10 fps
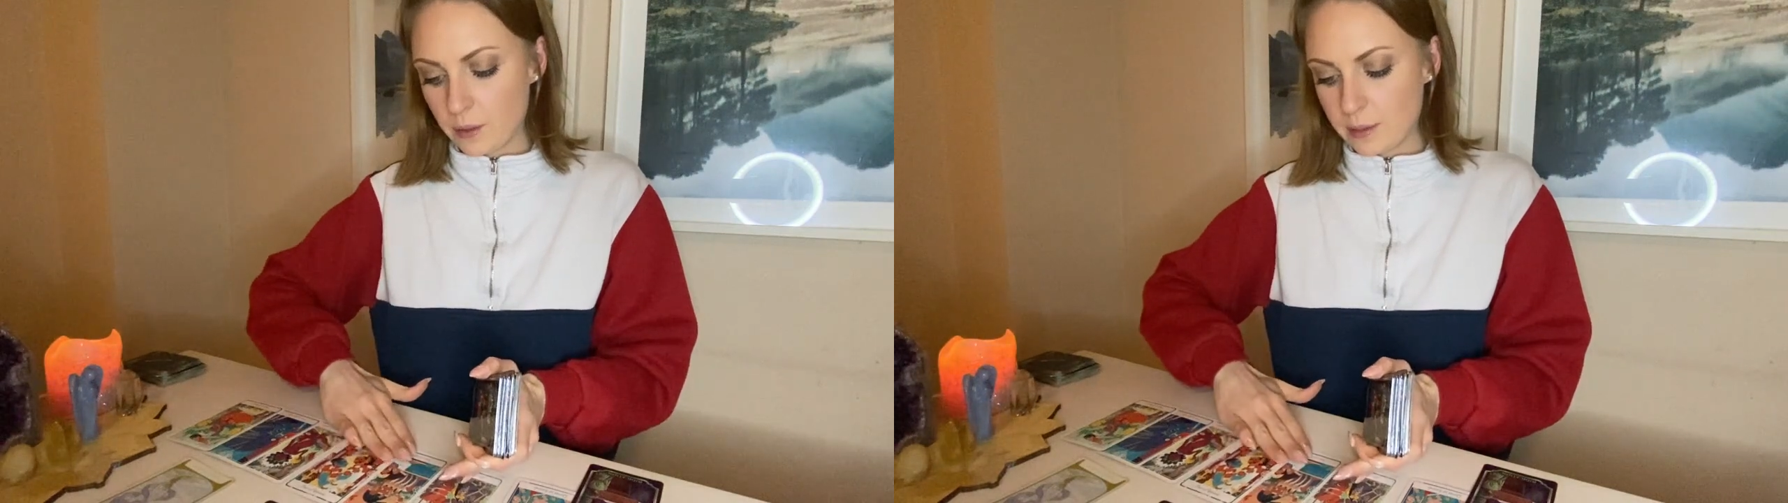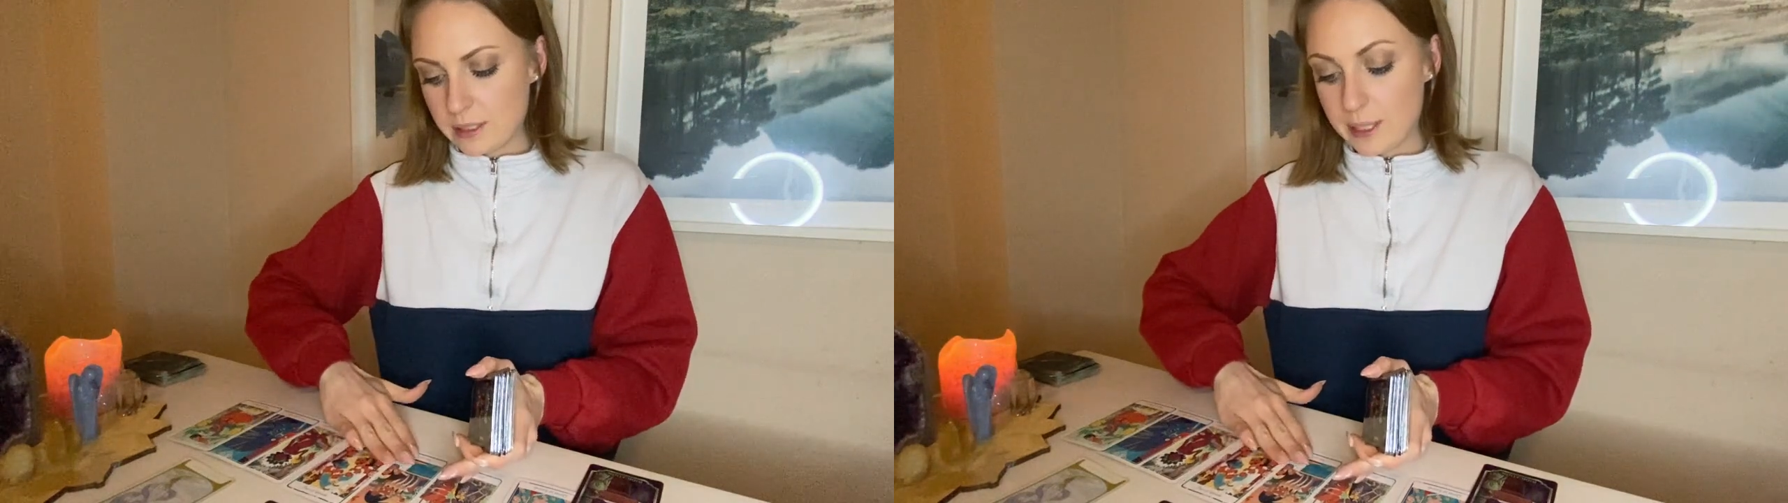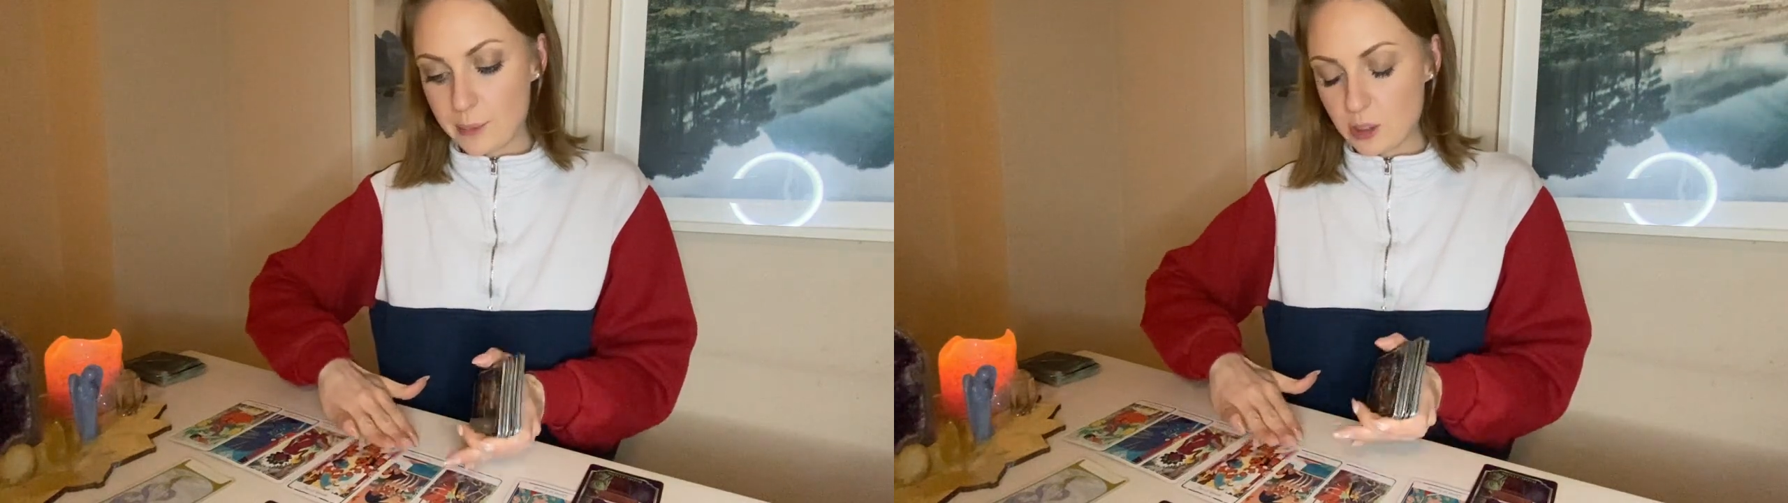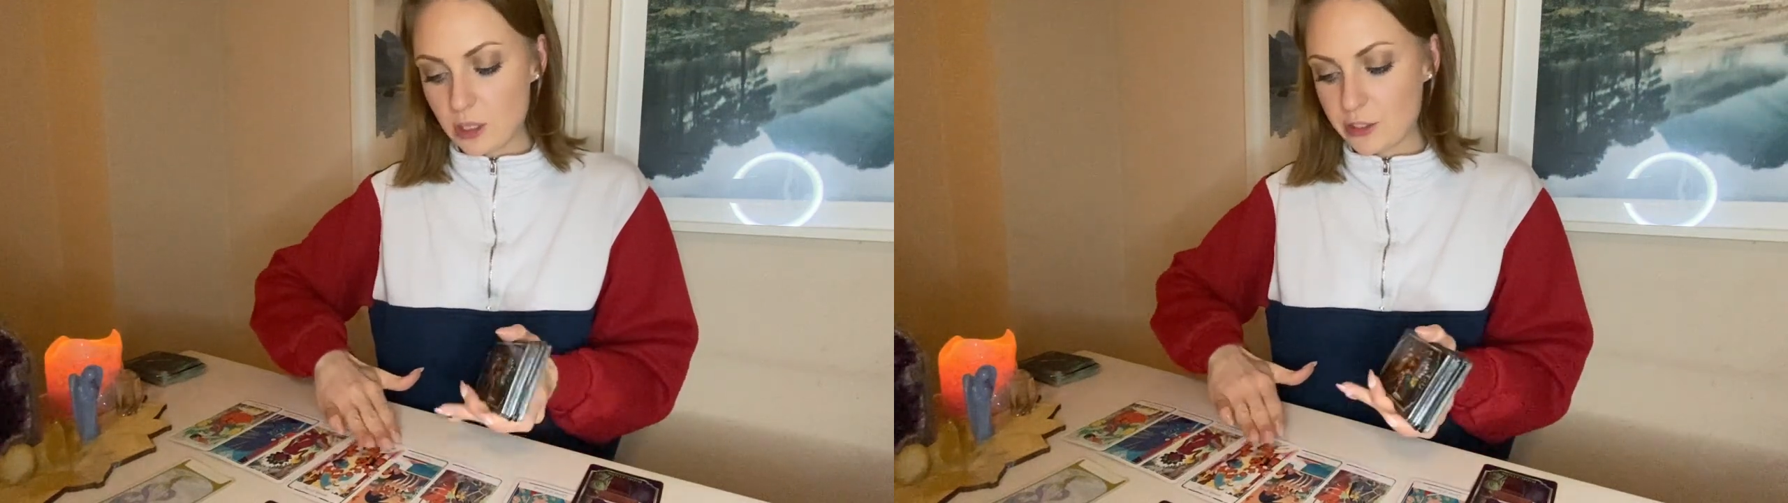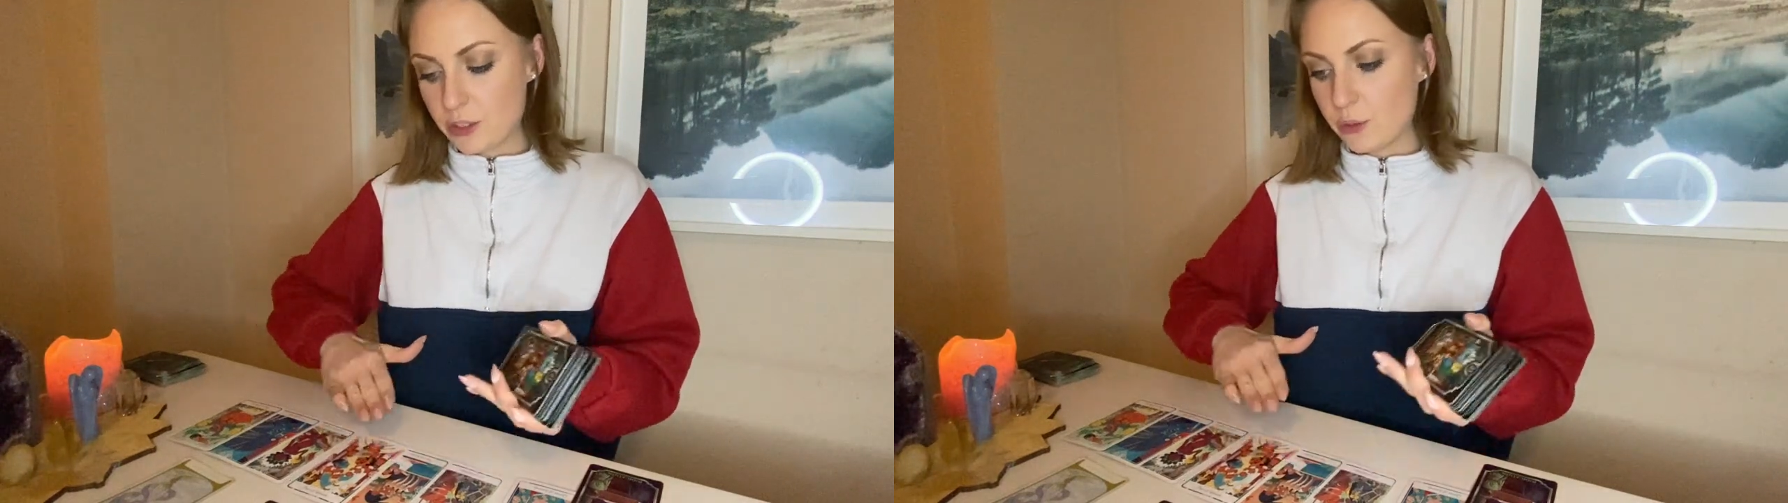
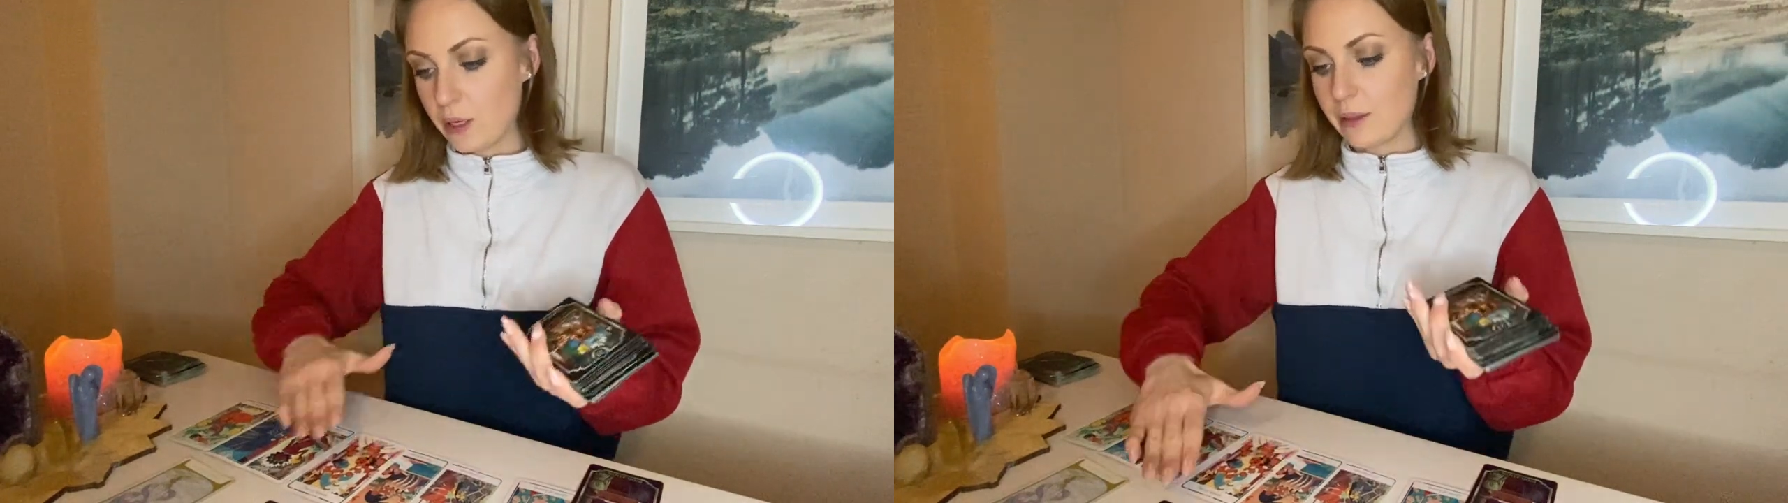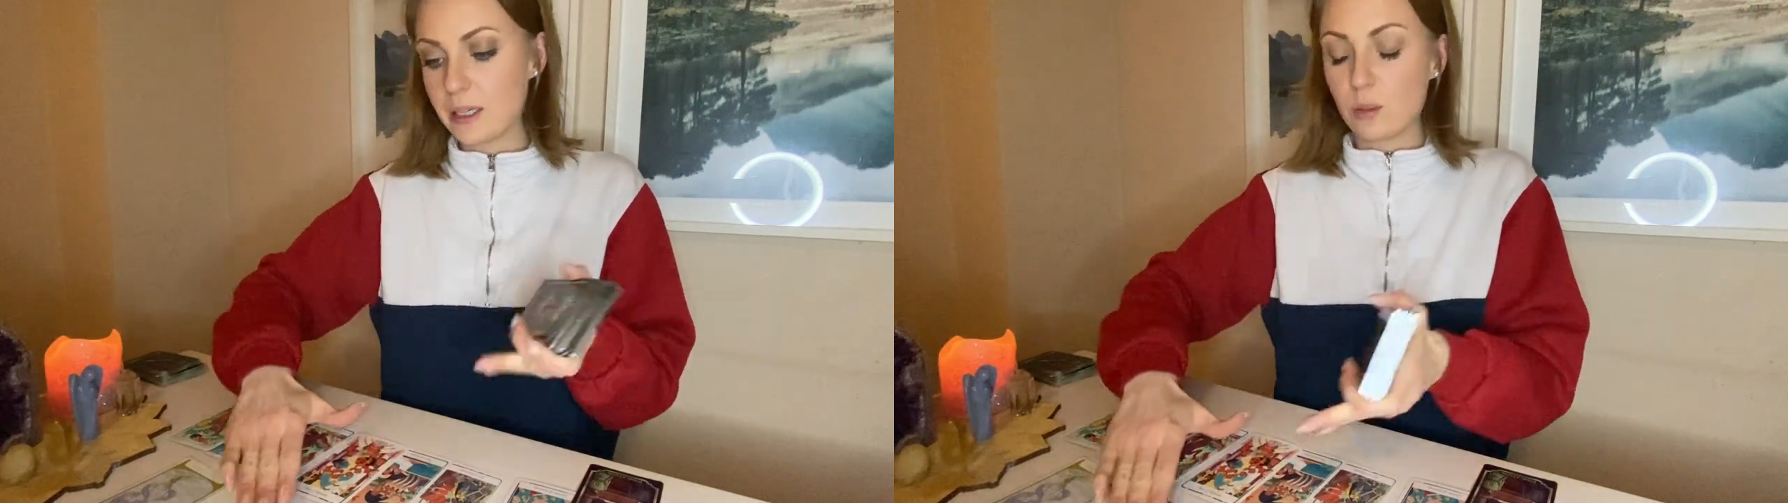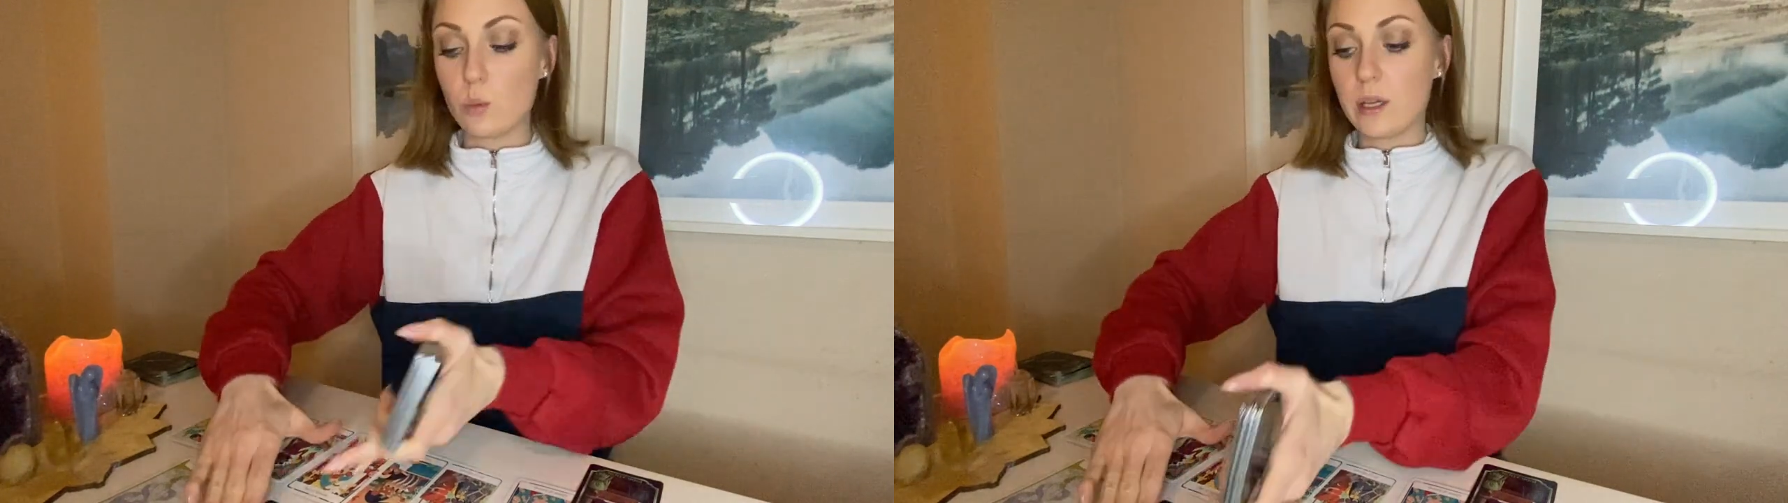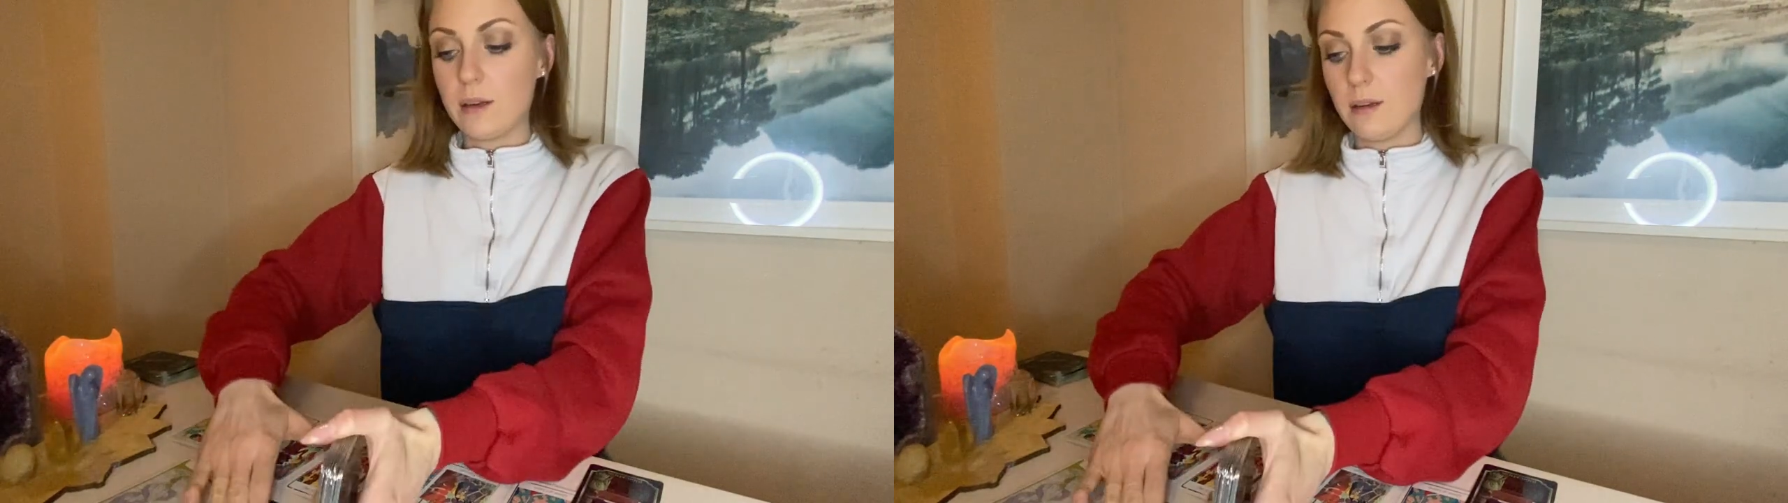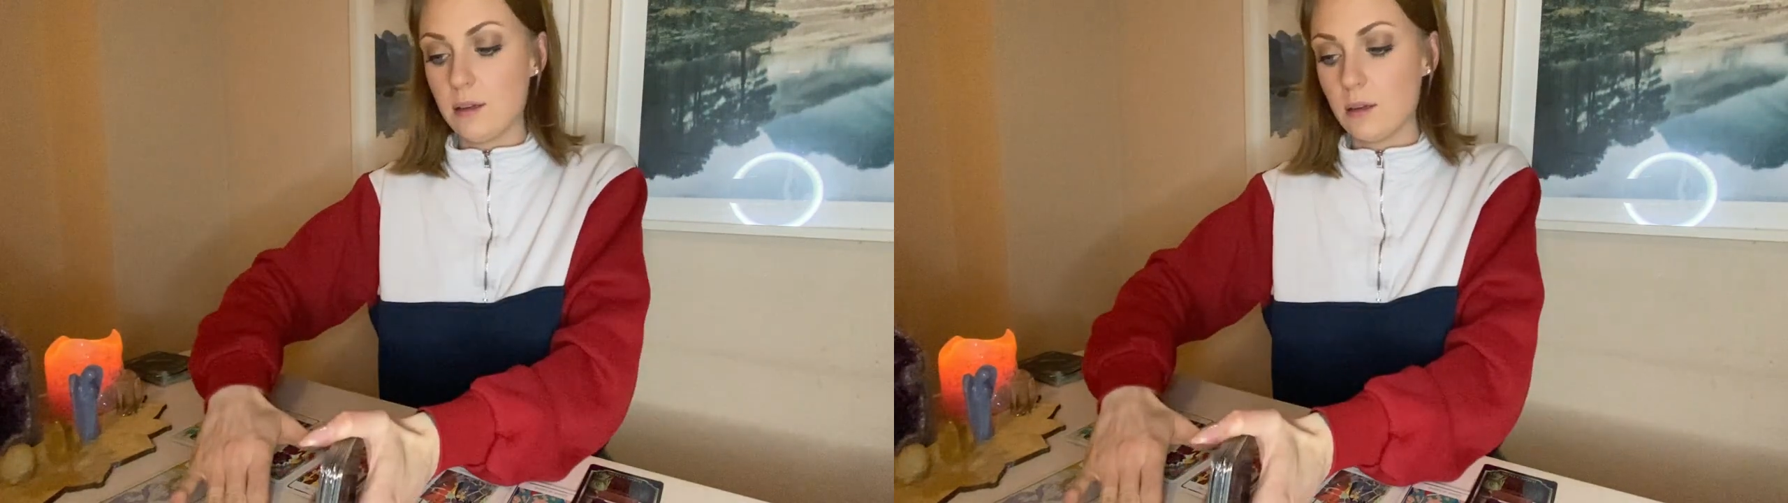sabotage you, how they could win